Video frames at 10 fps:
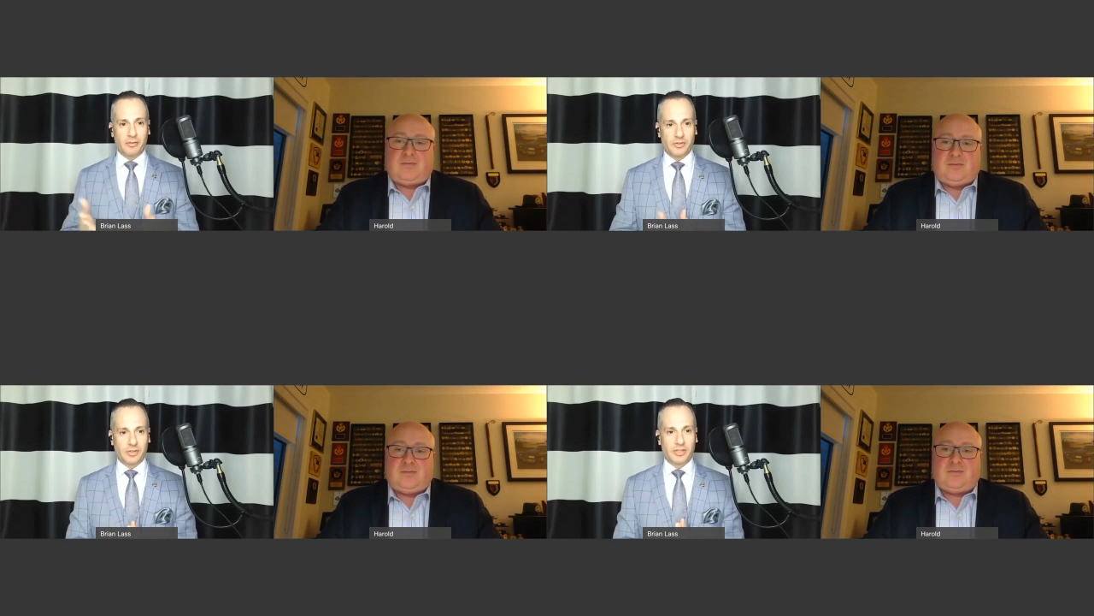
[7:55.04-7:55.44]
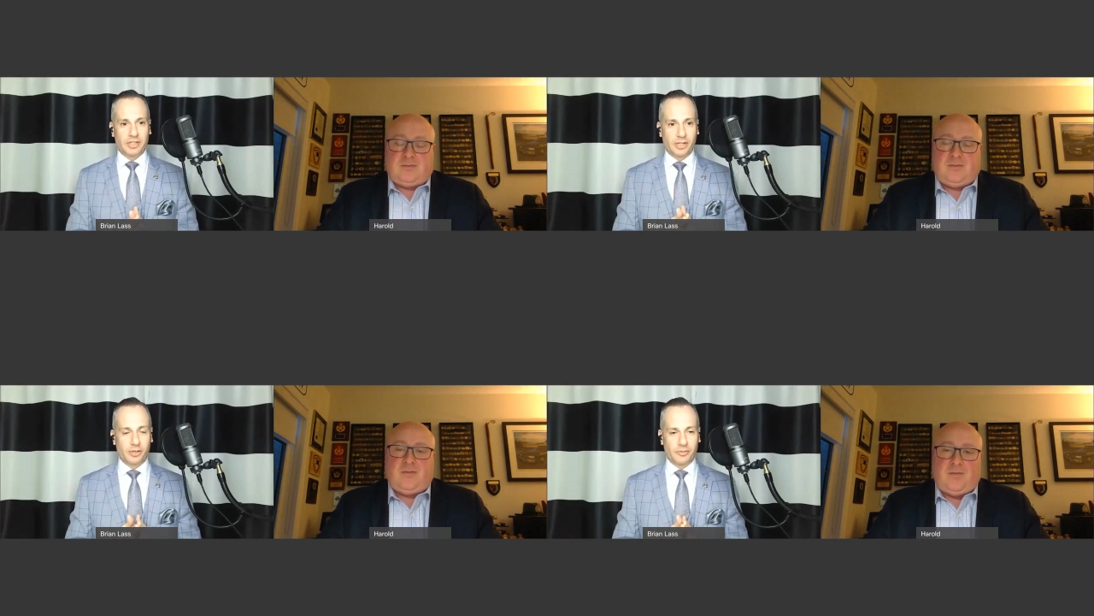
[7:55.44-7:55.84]
Speaker 1: obviously
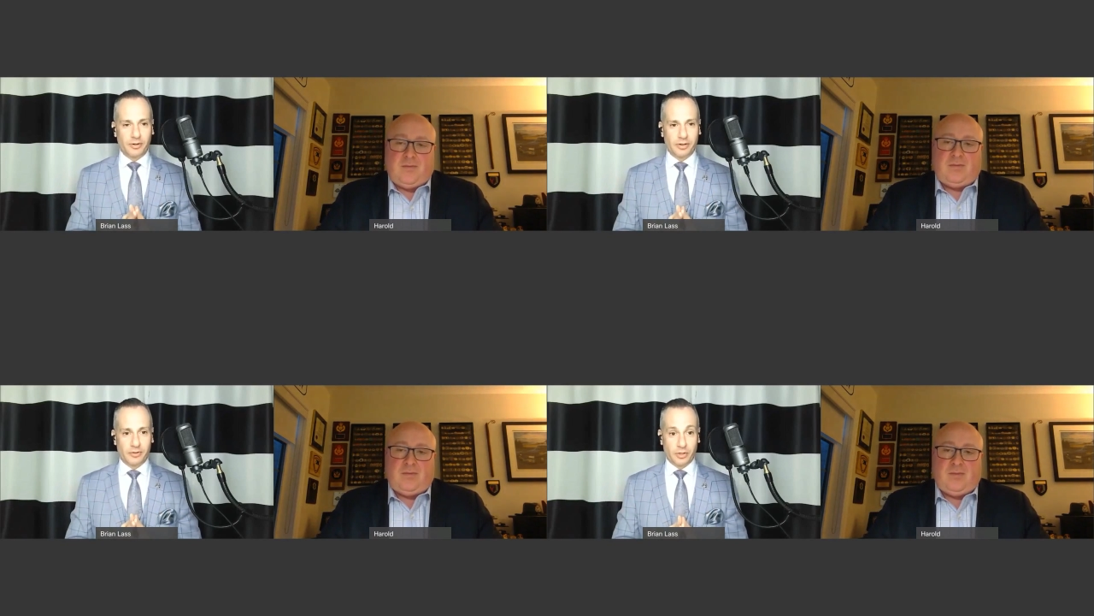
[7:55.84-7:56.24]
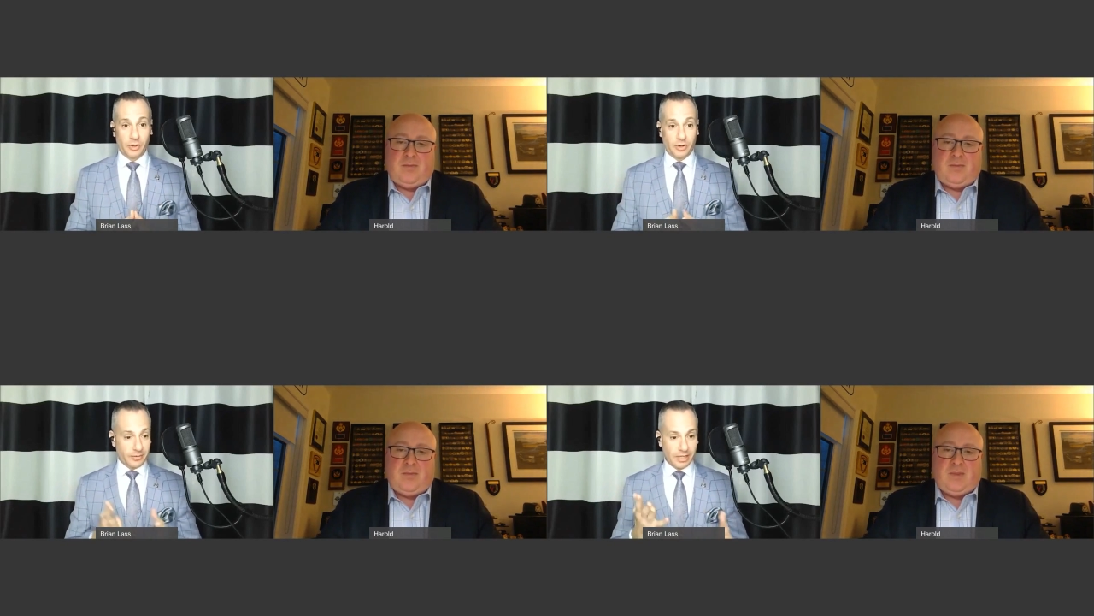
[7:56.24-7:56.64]
indicative of your of your
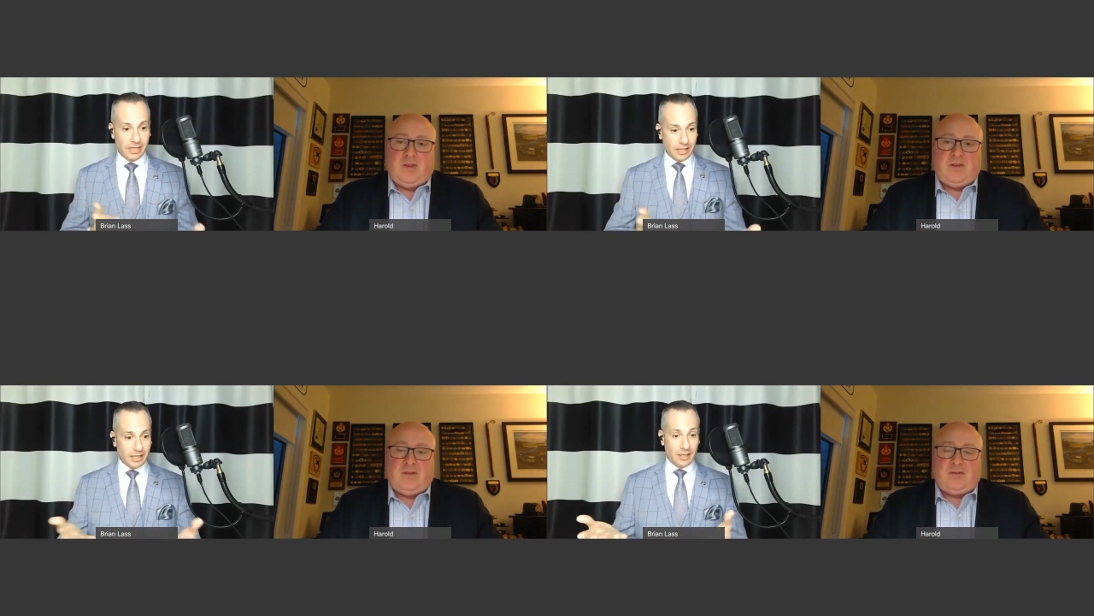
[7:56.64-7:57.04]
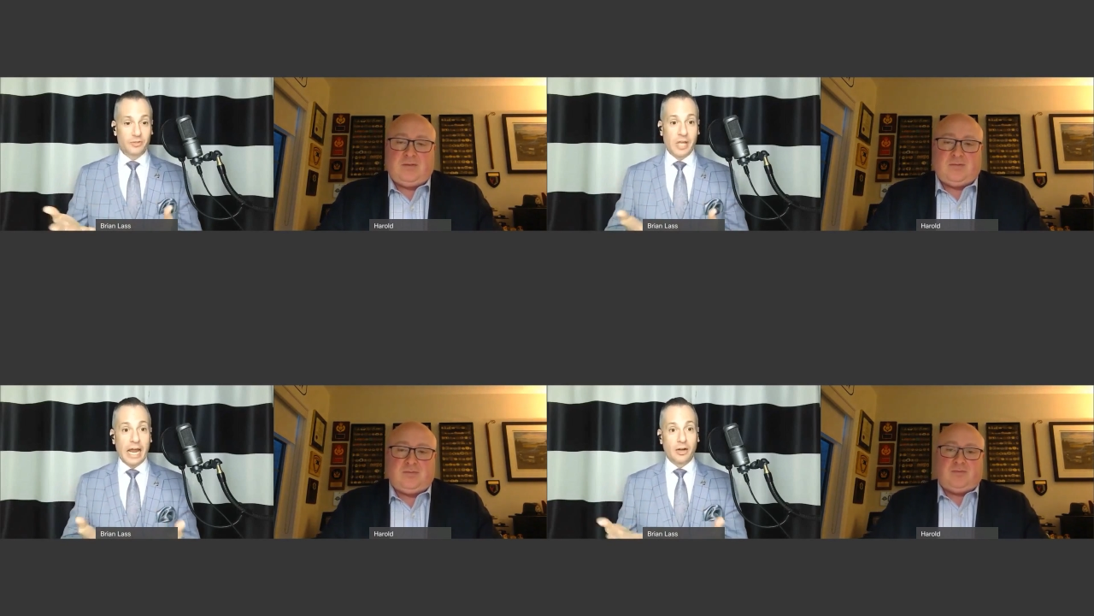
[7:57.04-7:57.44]
current, you
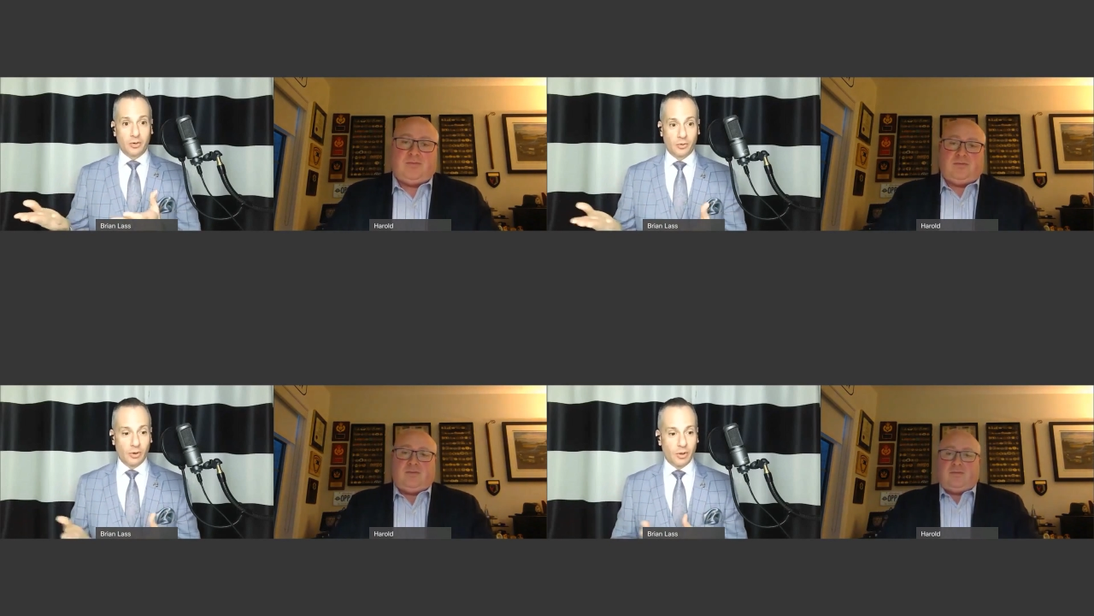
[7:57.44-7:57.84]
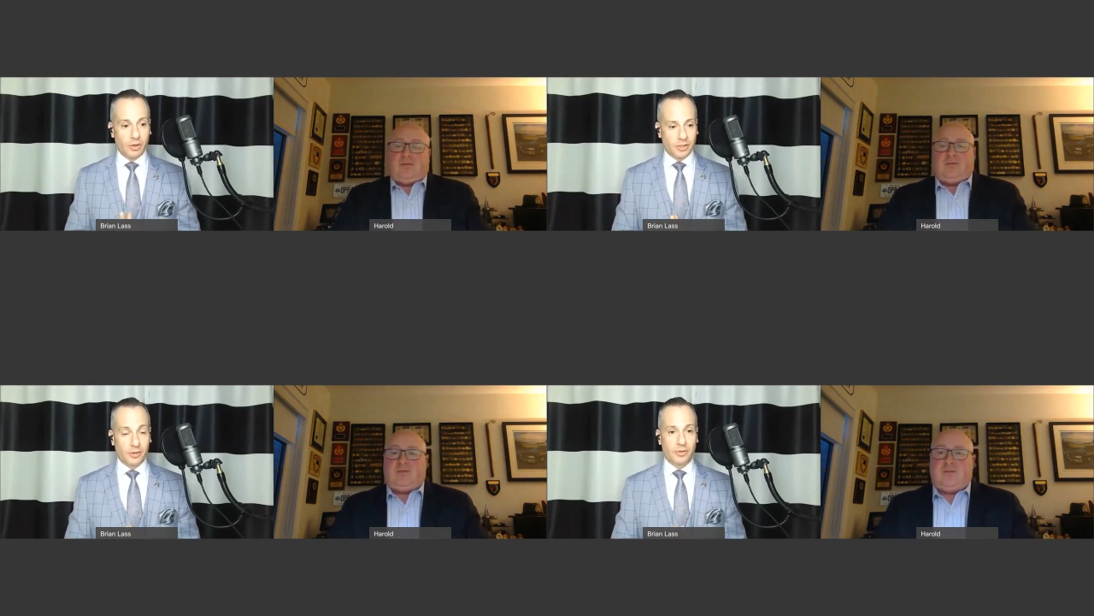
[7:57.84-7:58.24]
know, title or
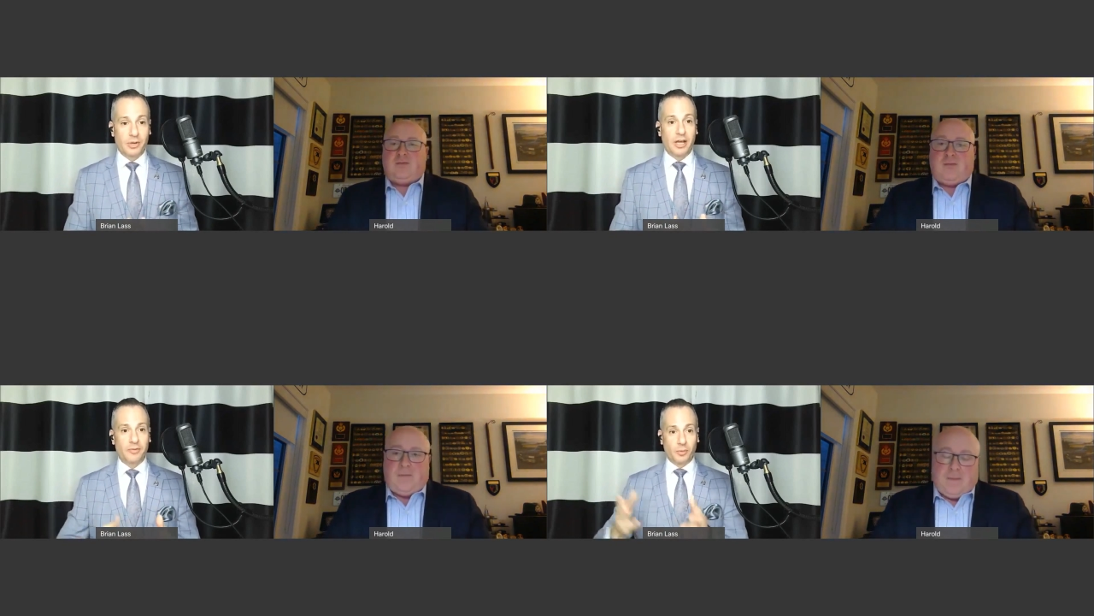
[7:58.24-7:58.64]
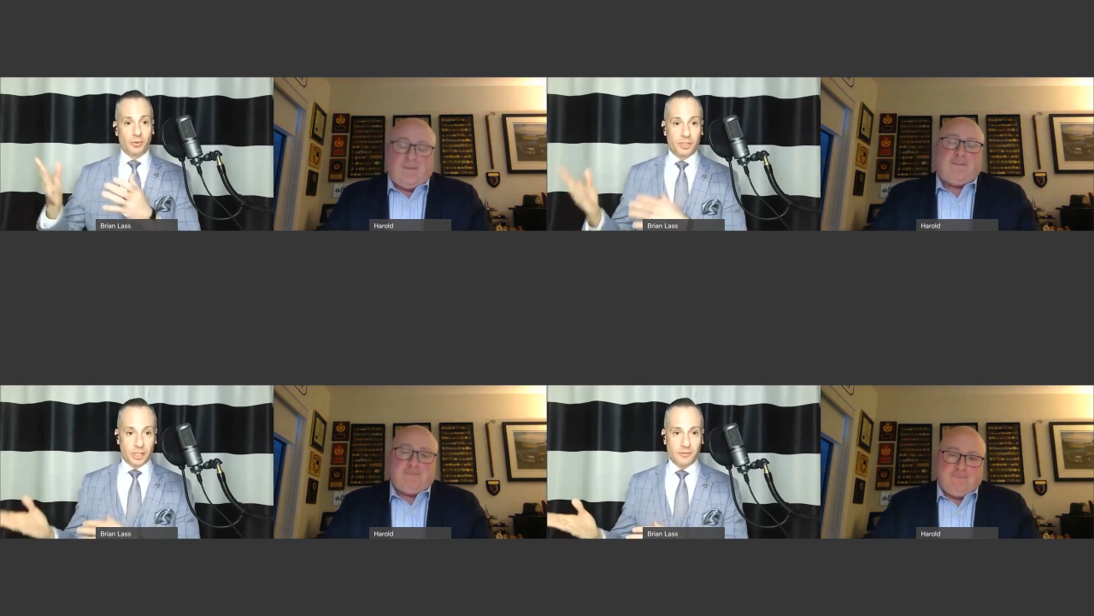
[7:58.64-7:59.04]
role. You know, you have the
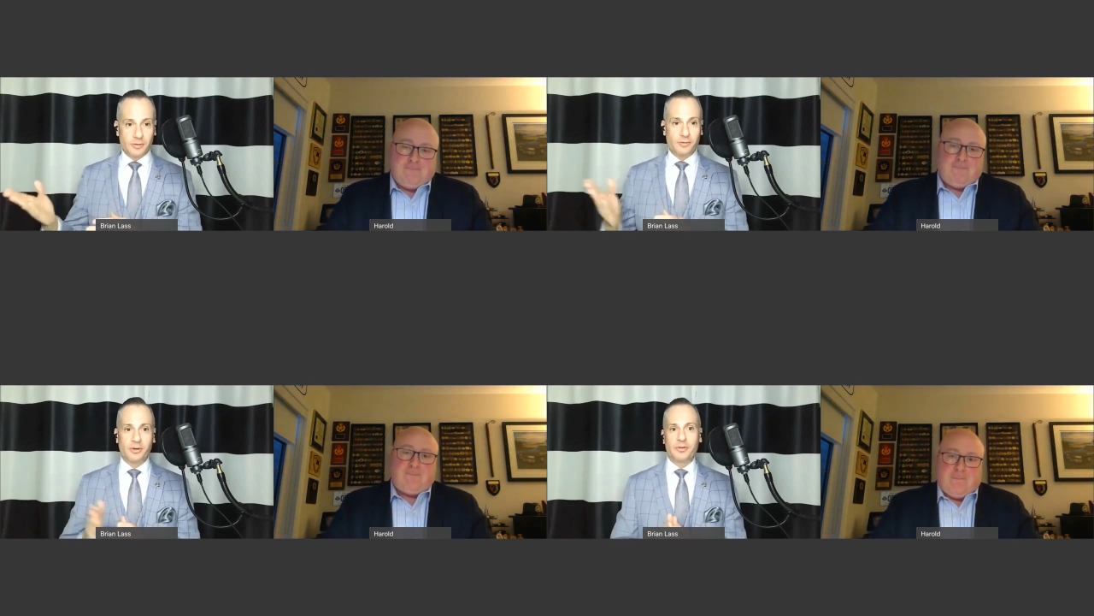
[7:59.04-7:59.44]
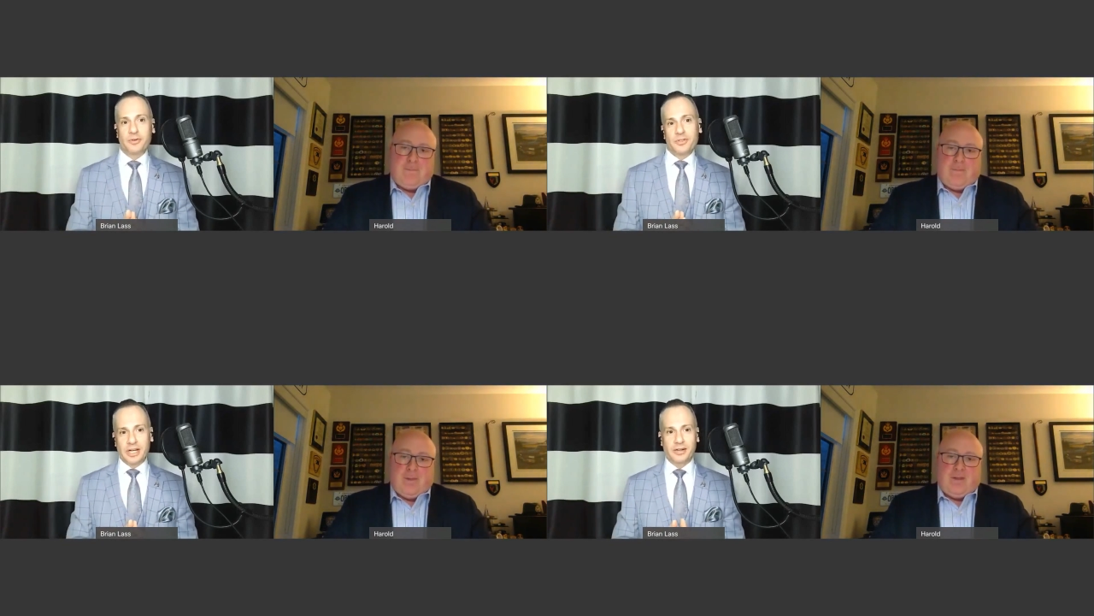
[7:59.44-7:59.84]
word chief in front
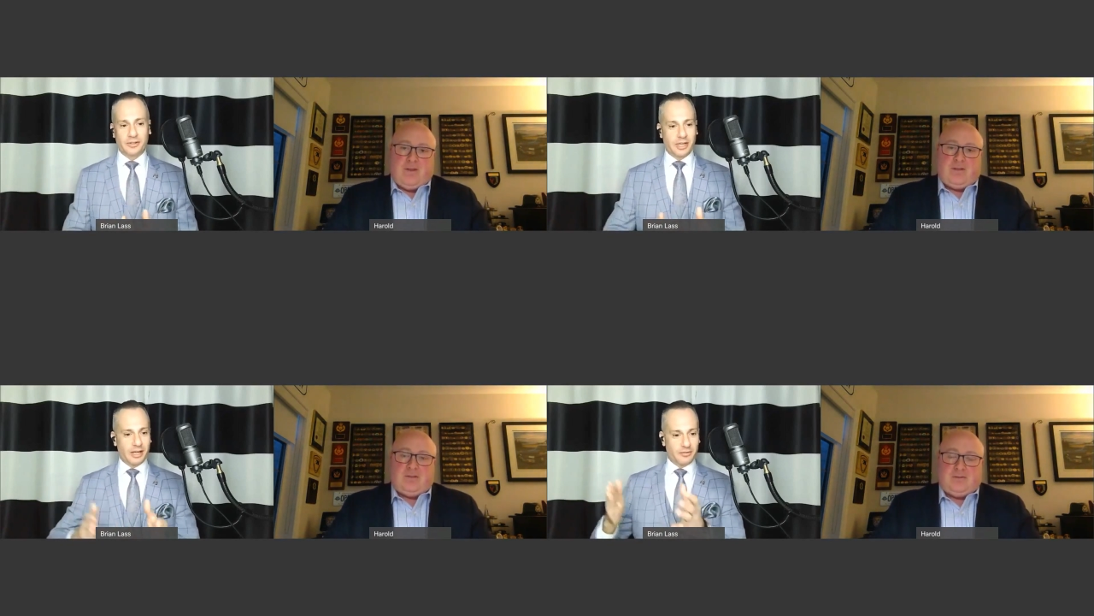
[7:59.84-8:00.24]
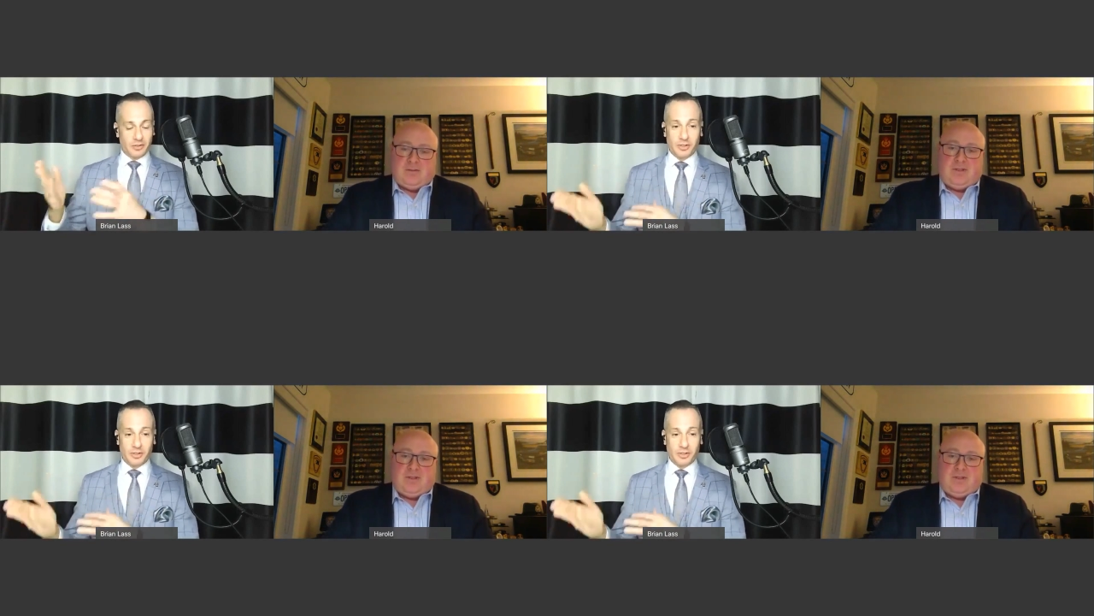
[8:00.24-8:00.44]
of your title, you have